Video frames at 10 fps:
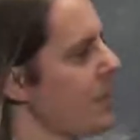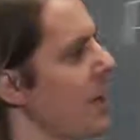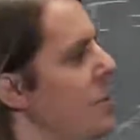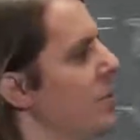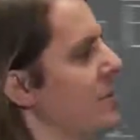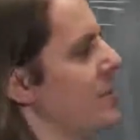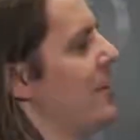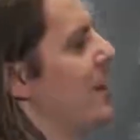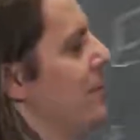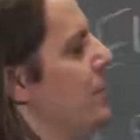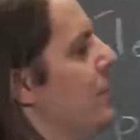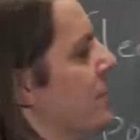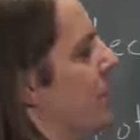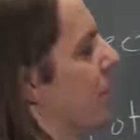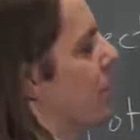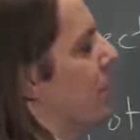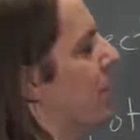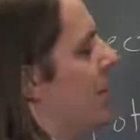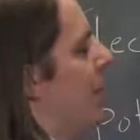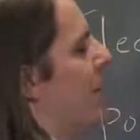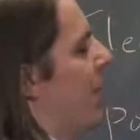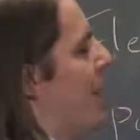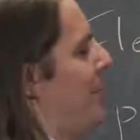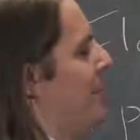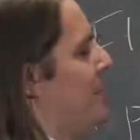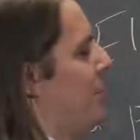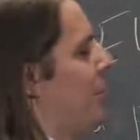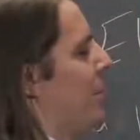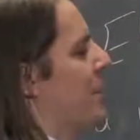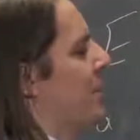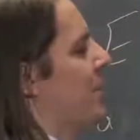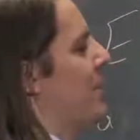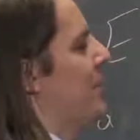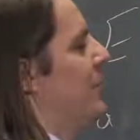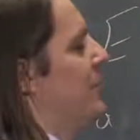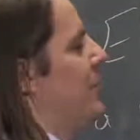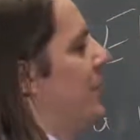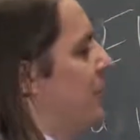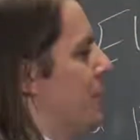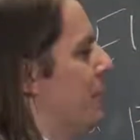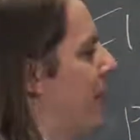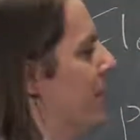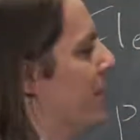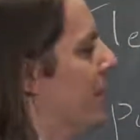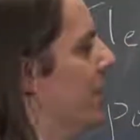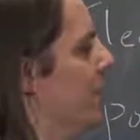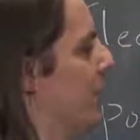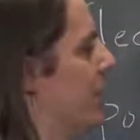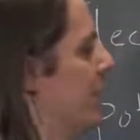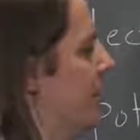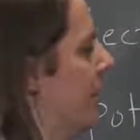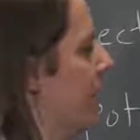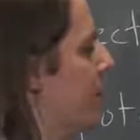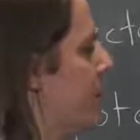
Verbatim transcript: And you can see that if you do this integral, whatever happens, if you plug in the same position, initial, final, you're going to get zero.